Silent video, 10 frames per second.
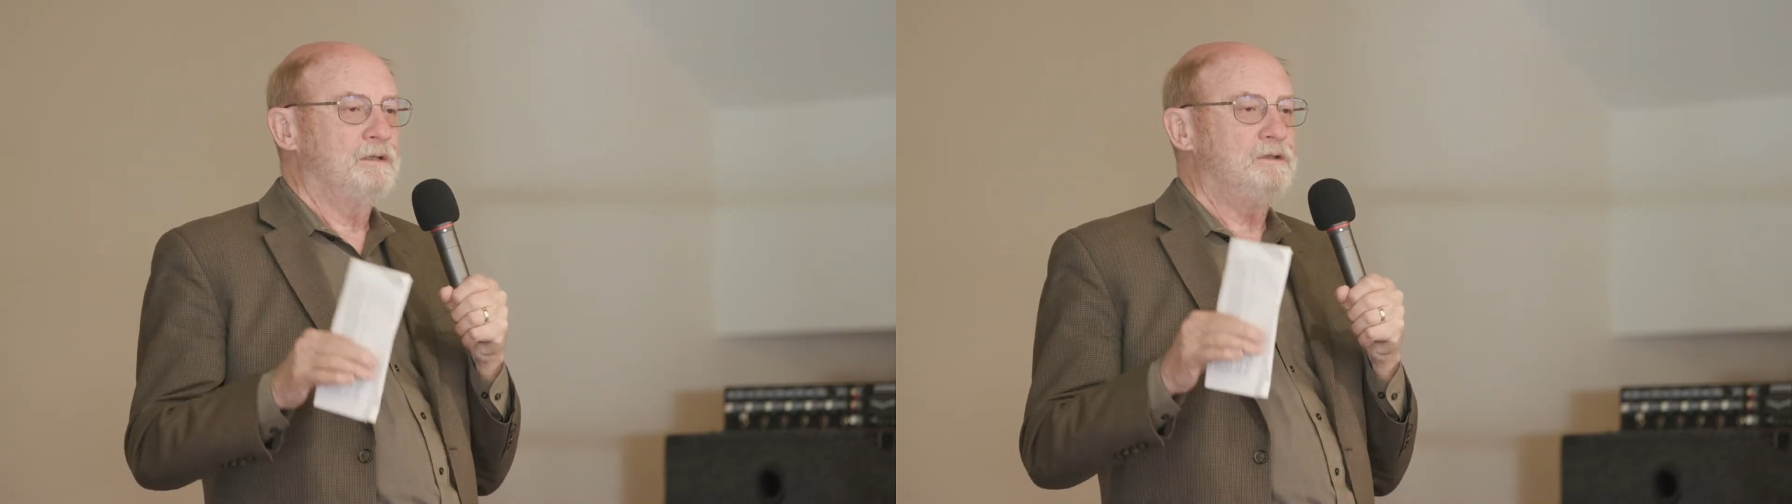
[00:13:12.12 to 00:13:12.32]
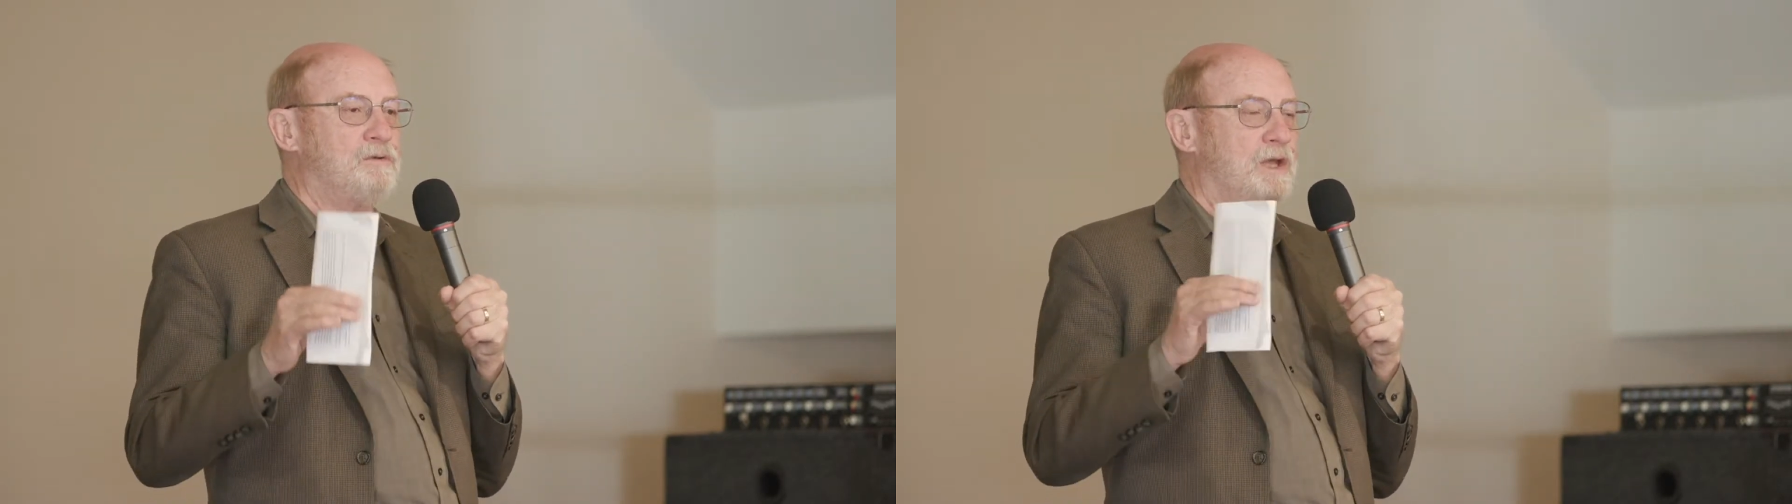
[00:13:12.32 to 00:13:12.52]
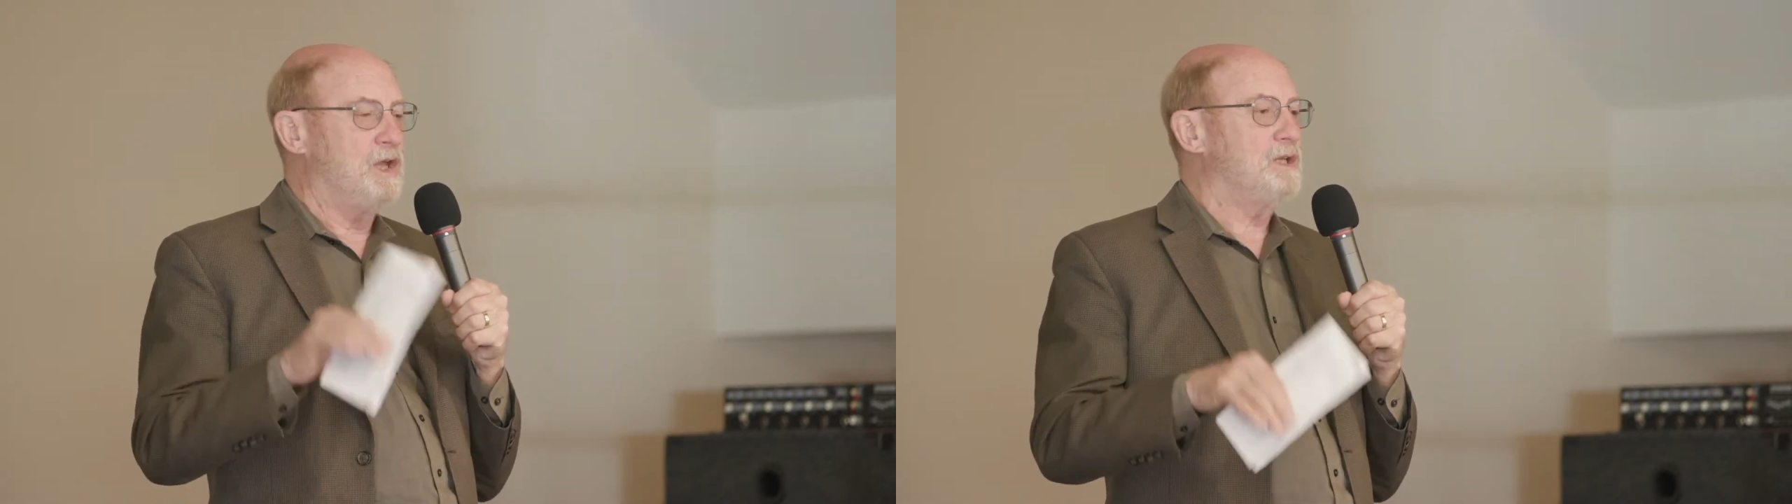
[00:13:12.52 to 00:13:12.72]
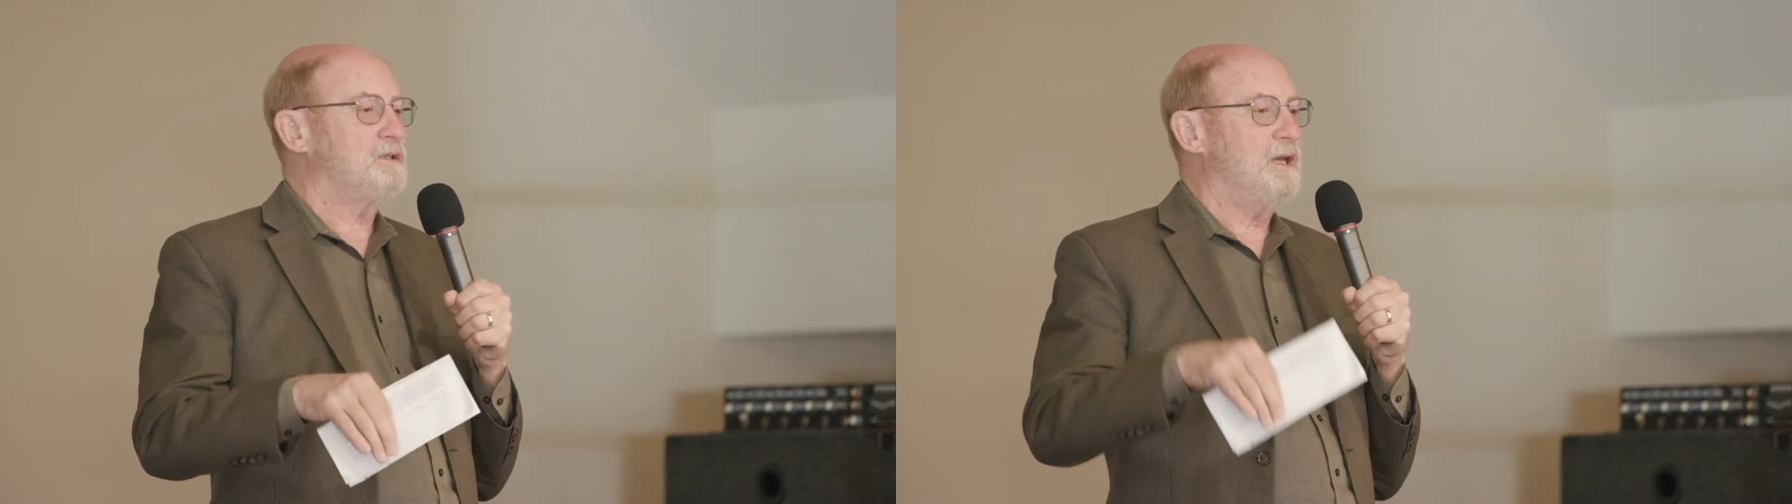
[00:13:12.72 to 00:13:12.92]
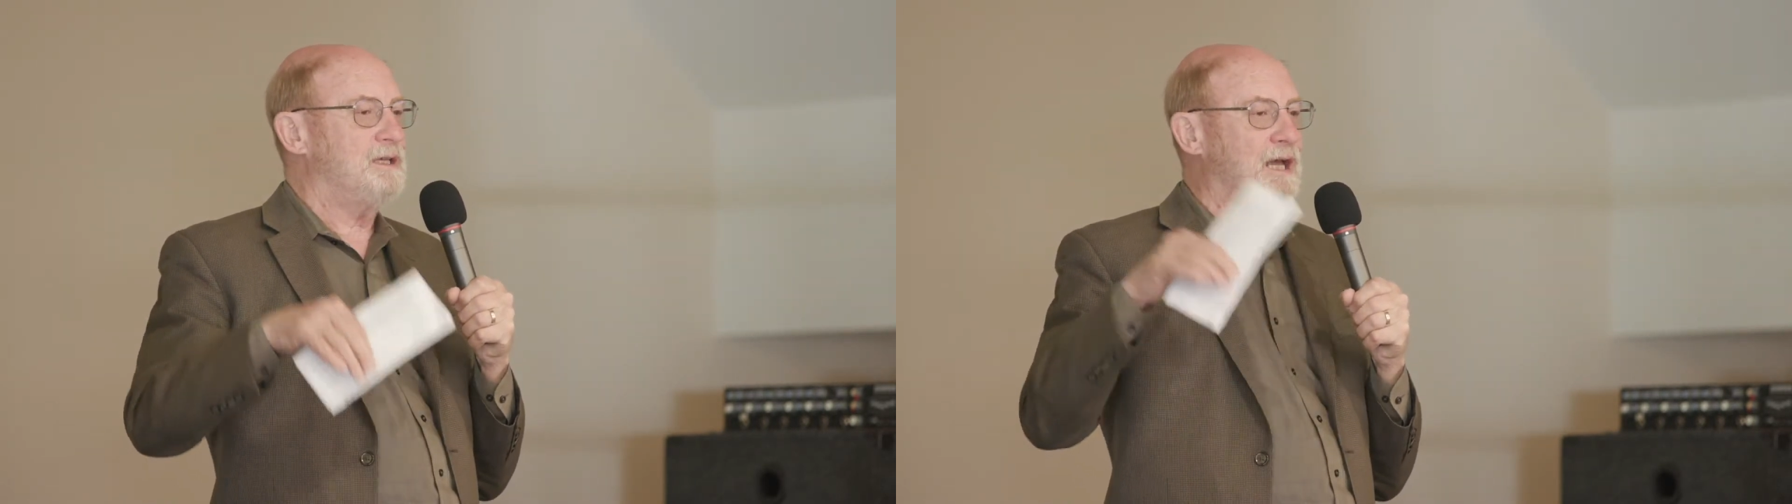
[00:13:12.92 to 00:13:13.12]
you
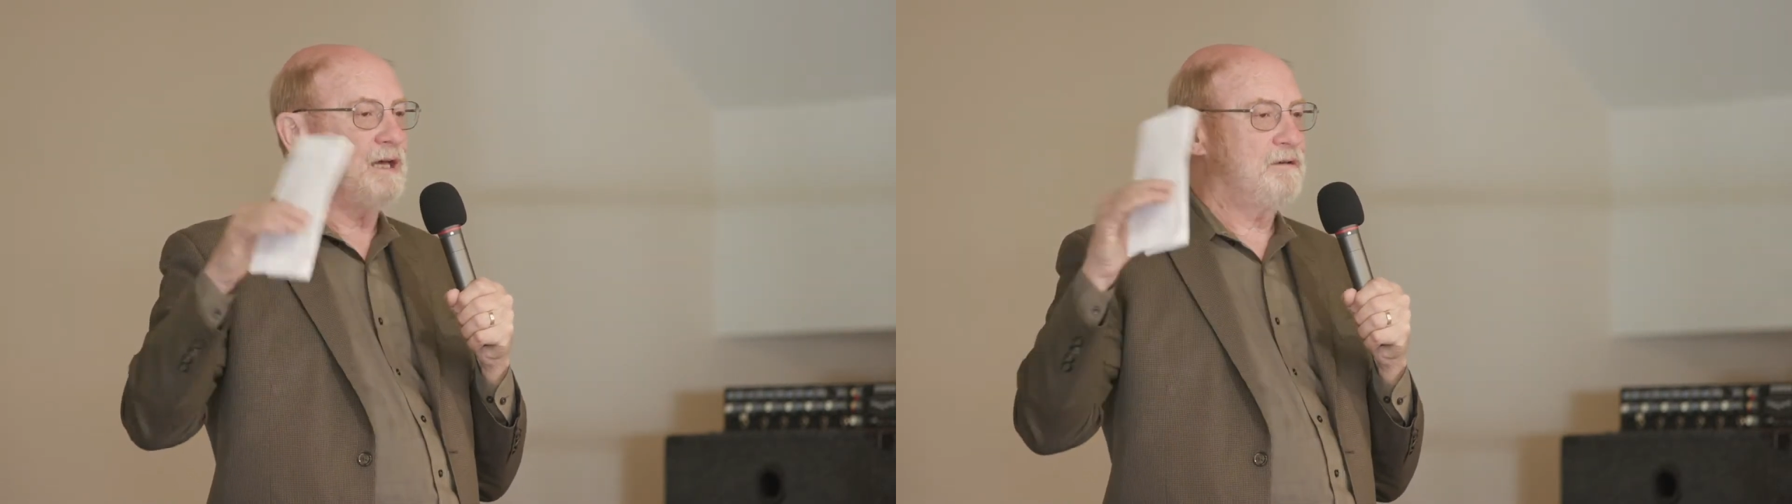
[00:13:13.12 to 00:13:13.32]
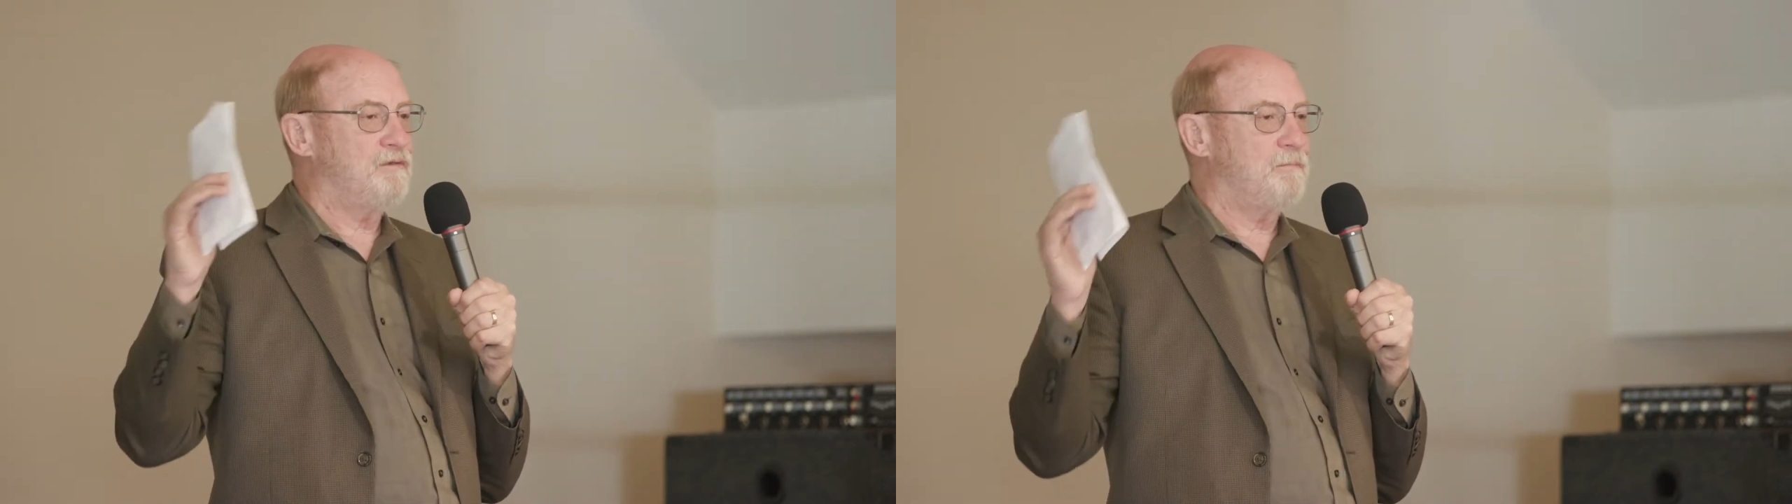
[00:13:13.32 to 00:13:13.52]
can't take out of